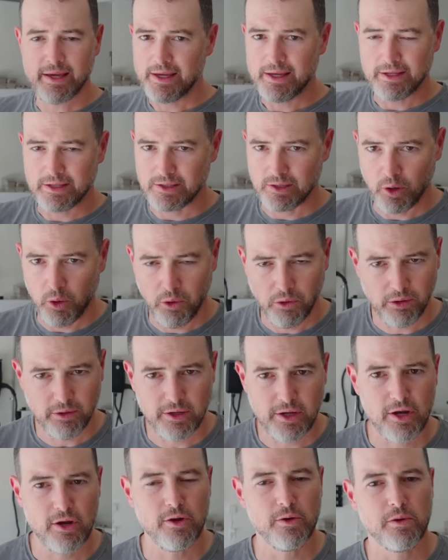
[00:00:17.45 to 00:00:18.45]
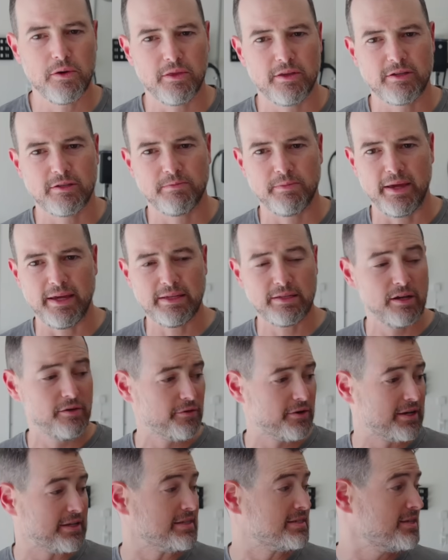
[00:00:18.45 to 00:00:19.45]
is totally new in this space, and you're
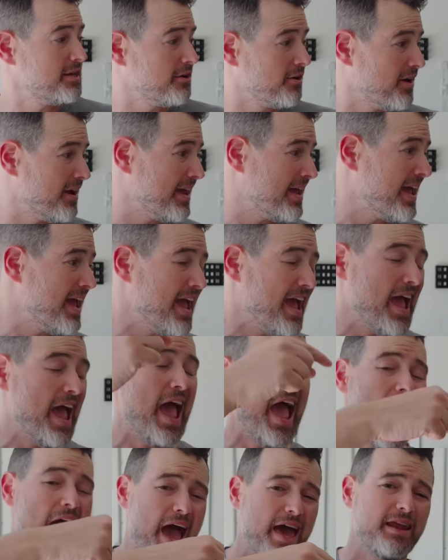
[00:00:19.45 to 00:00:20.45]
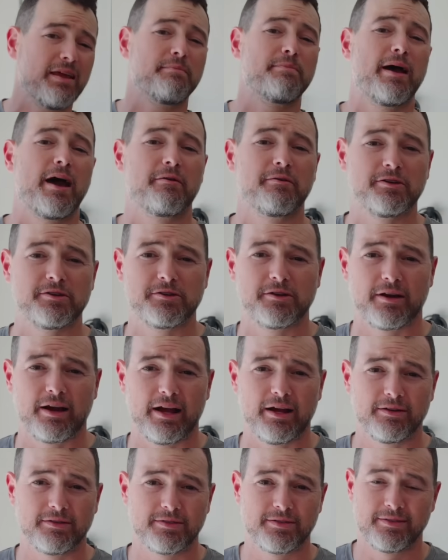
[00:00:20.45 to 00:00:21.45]
considering adding batteries to your
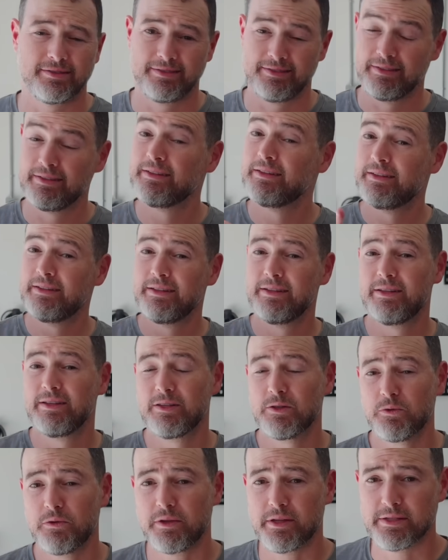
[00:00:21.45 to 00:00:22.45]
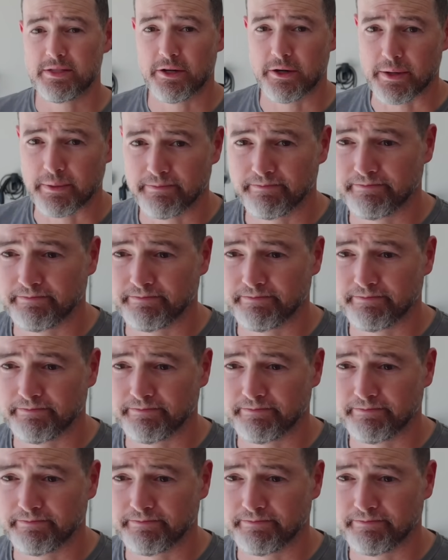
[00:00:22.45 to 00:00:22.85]
house. We're considering.